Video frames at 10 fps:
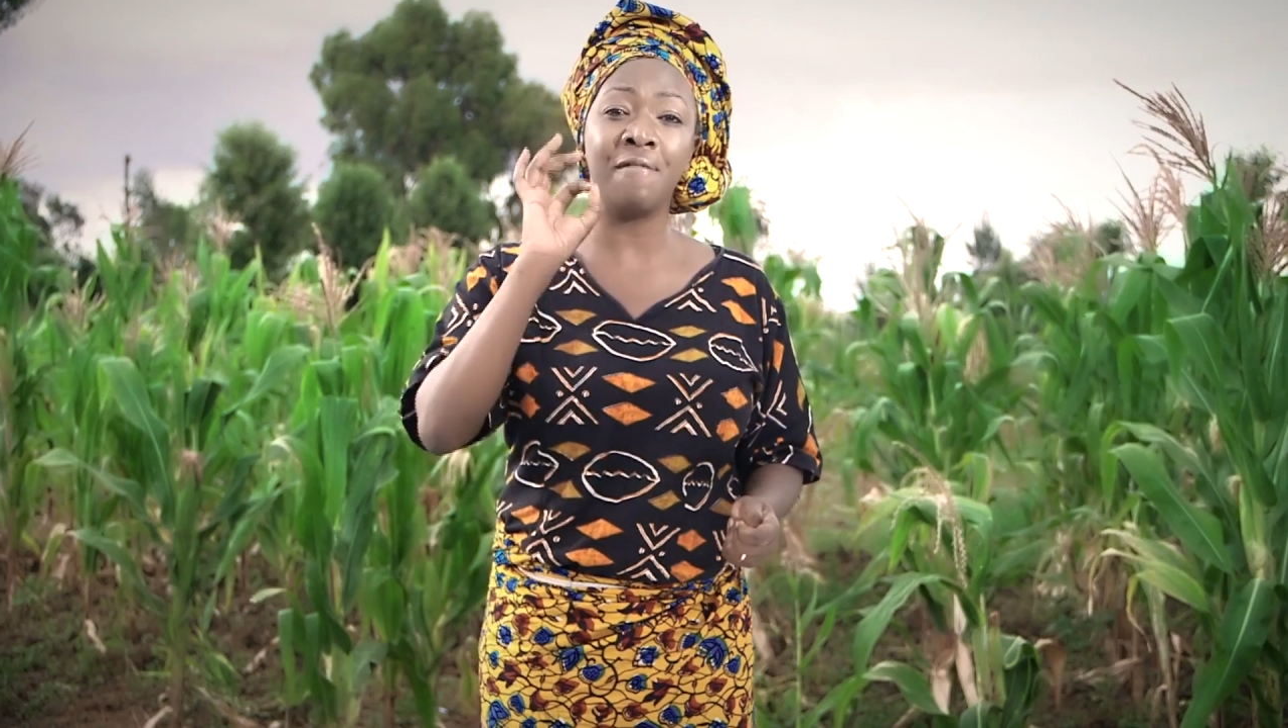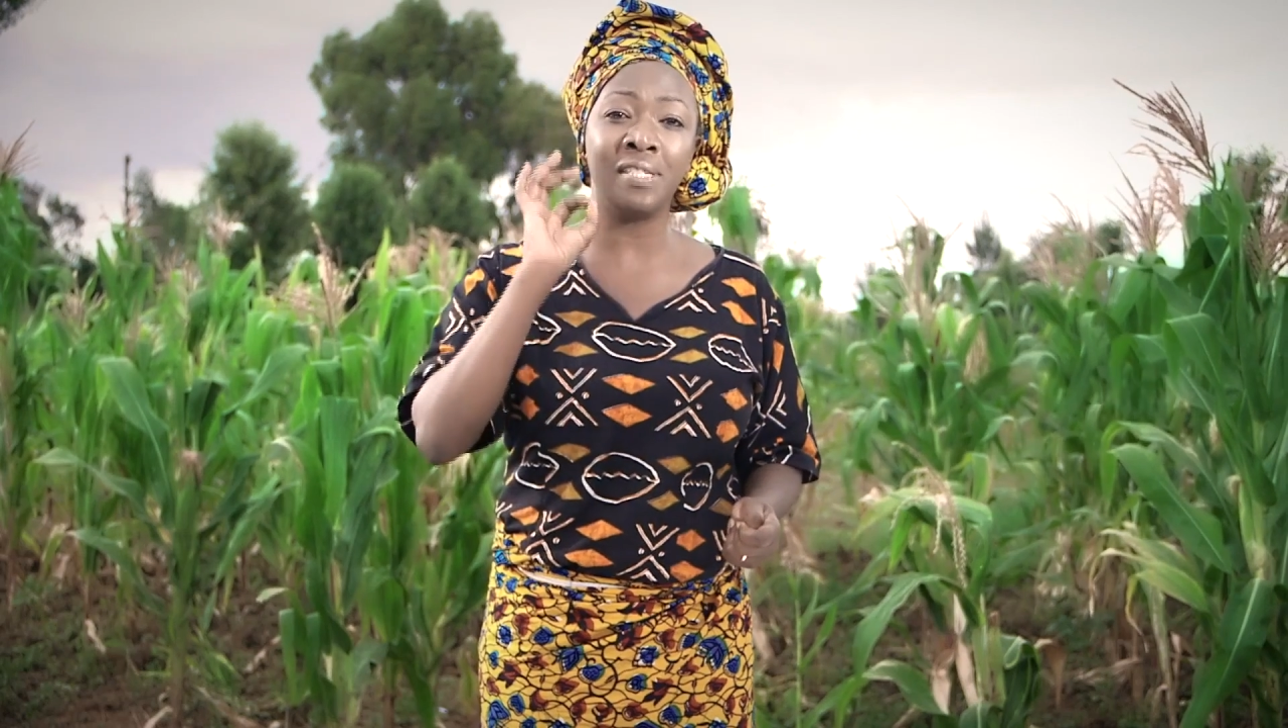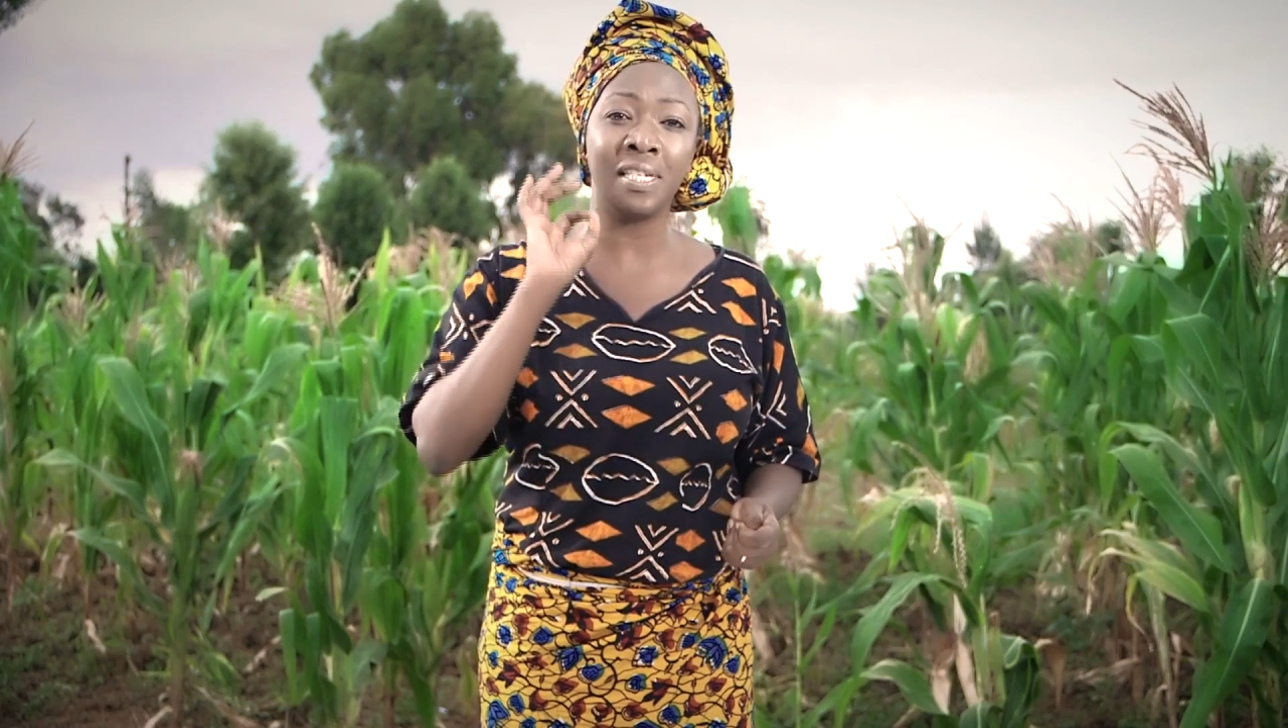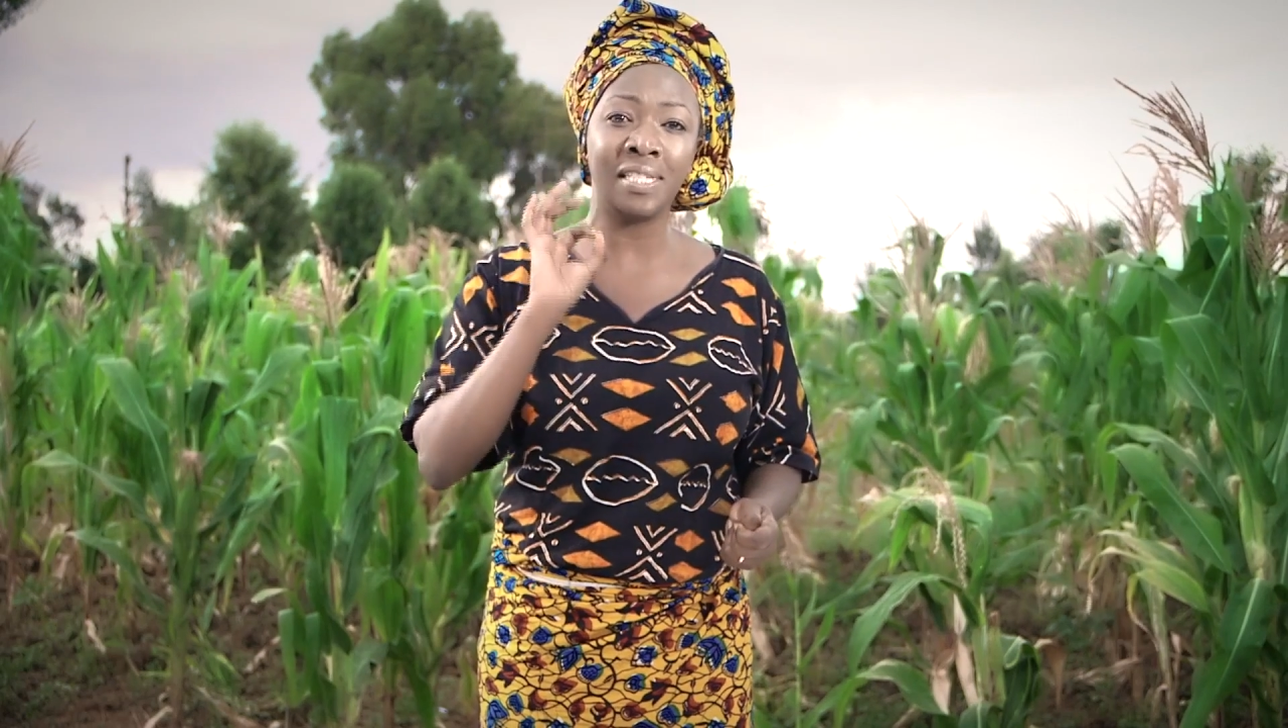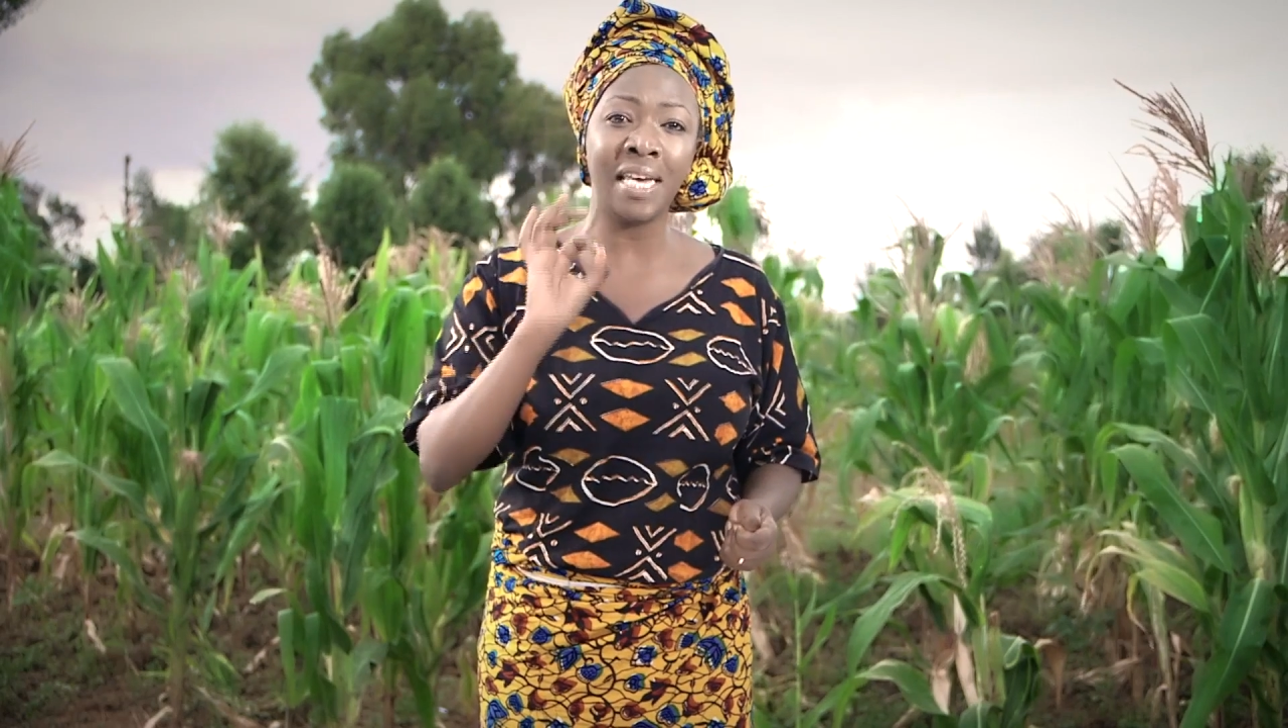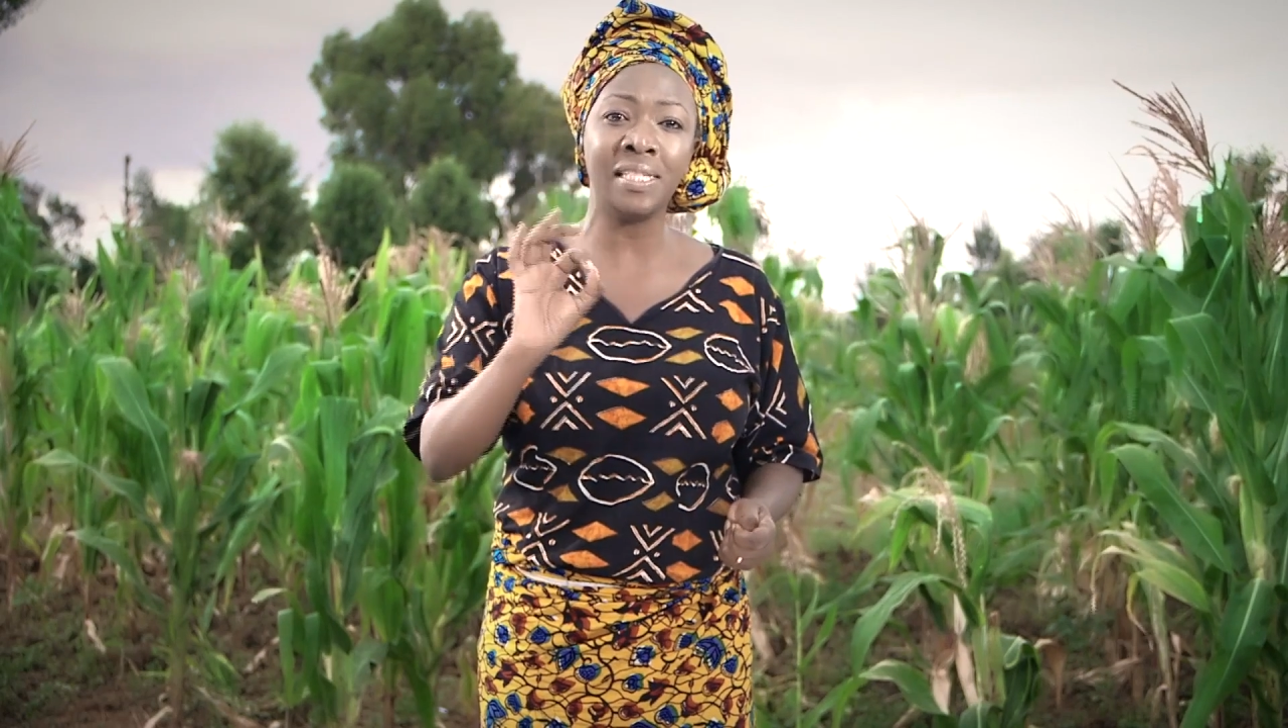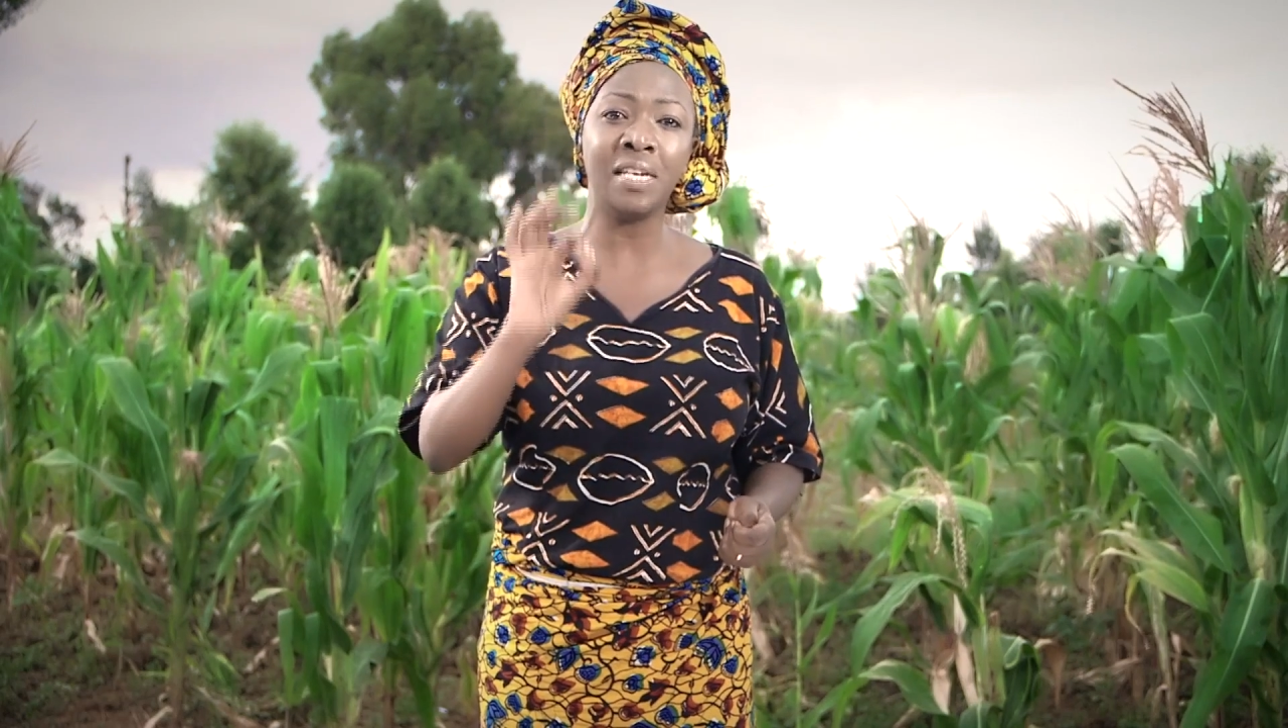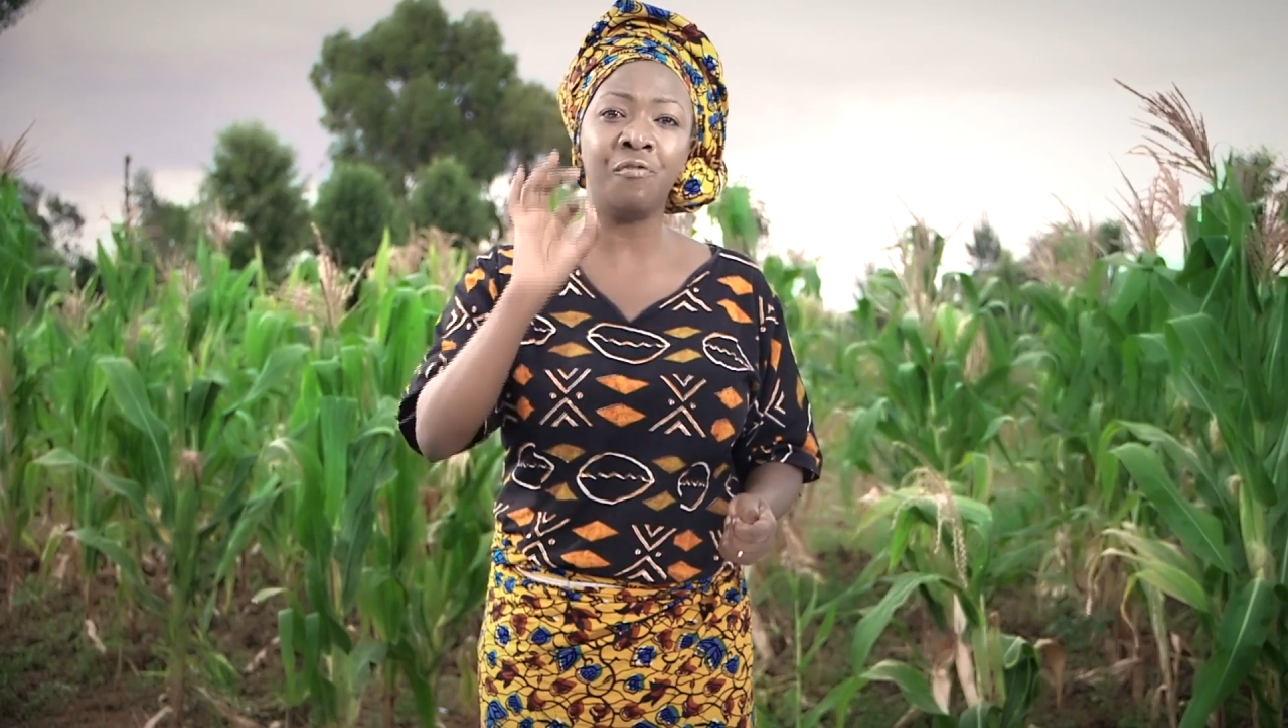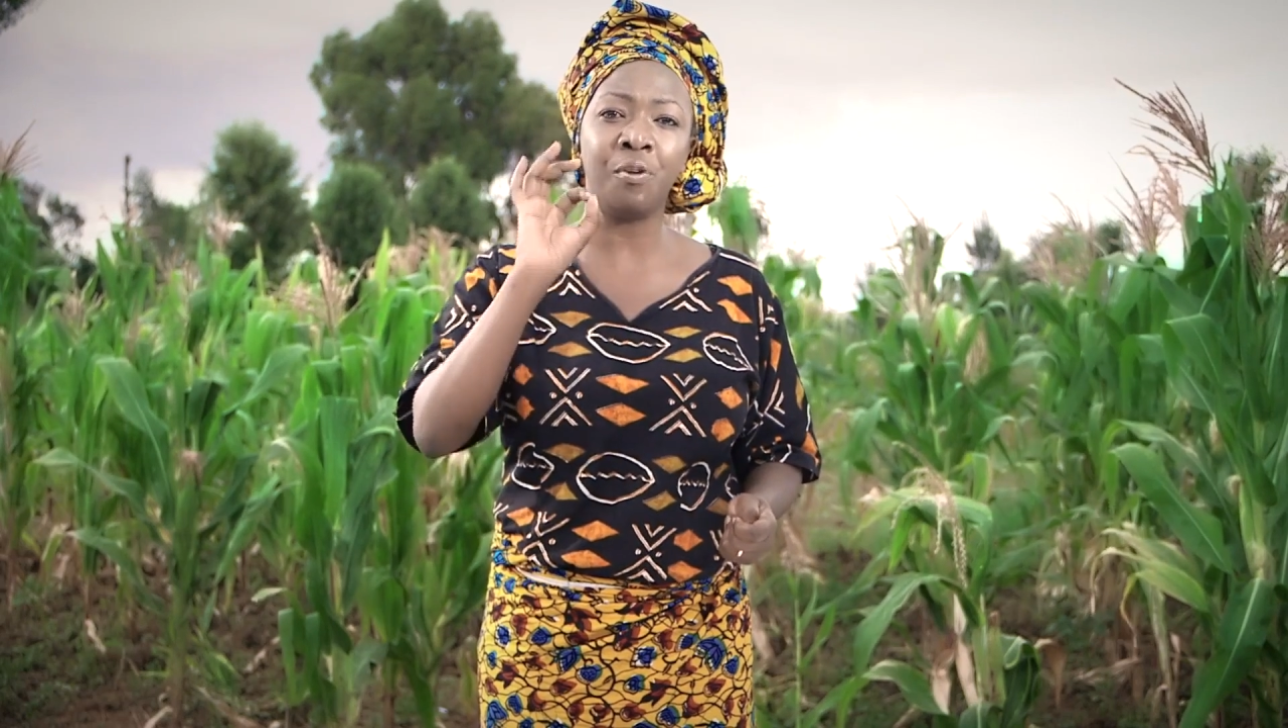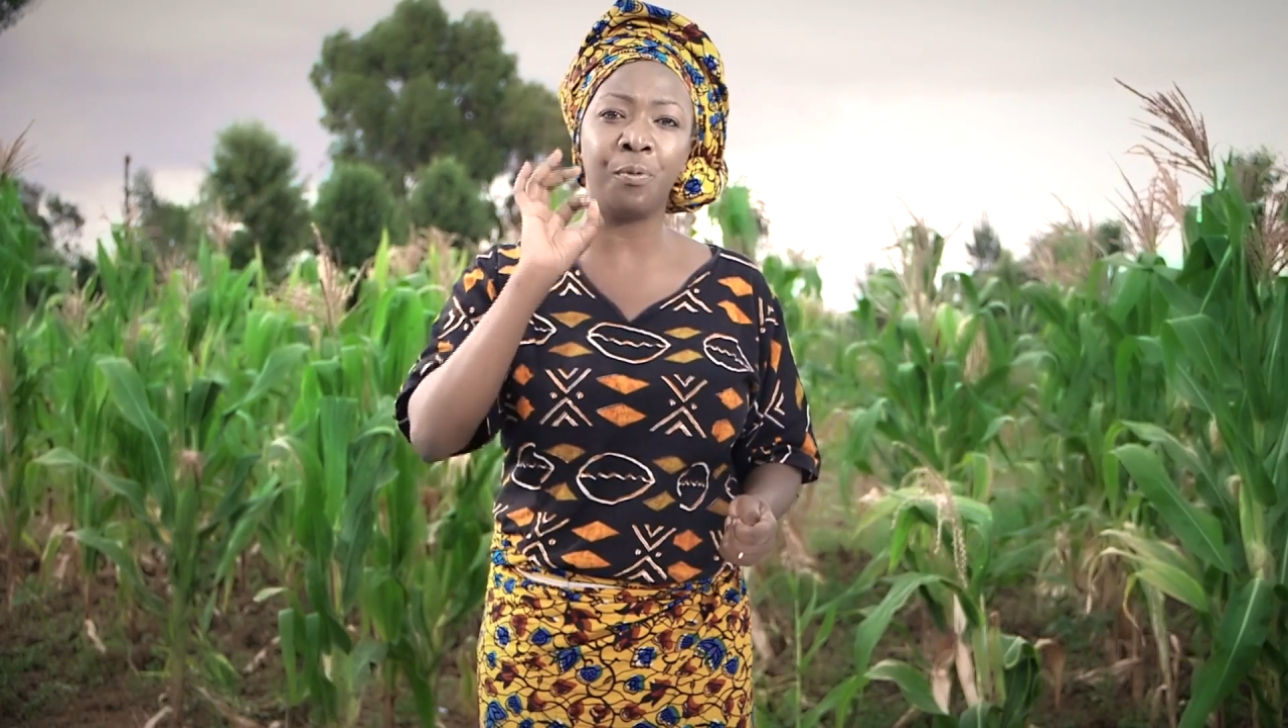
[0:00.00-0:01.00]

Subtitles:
vegetative